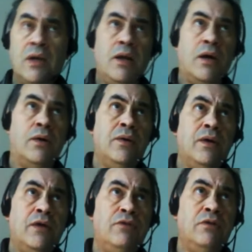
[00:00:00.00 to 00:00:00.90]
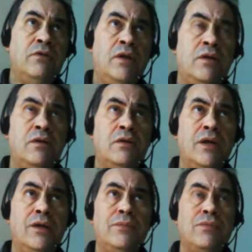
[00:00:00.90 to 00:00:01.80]
Now, mm-hmm. if the gradient
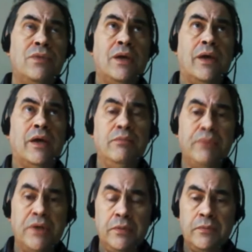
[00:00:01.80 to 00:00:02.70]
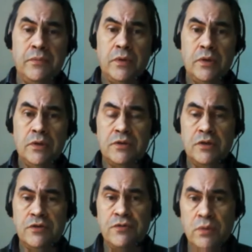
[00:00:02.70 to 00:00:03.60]
then can be
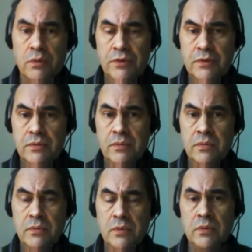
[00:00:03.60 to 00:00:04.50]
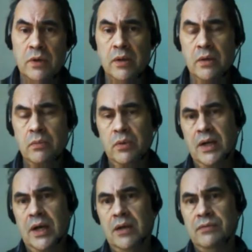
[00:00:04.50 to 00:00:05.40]
transformed, or rather we
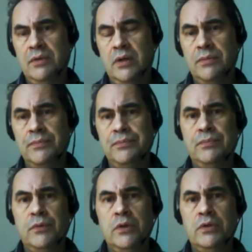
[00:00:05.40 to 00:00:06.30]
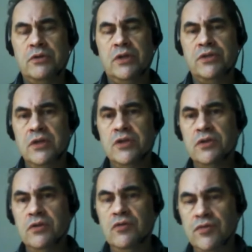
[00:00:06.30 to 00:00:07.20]
kind of are
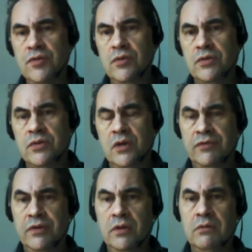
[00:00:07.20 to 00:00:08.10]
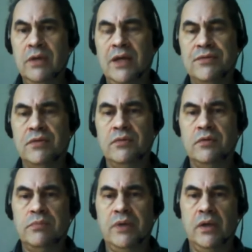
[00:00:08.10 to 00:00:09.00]
transitioning through, surfing the wave, so to
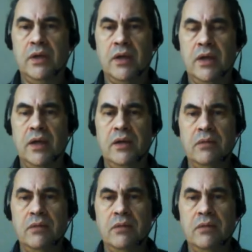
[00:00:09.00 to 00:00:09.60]
speak, and, and yeah.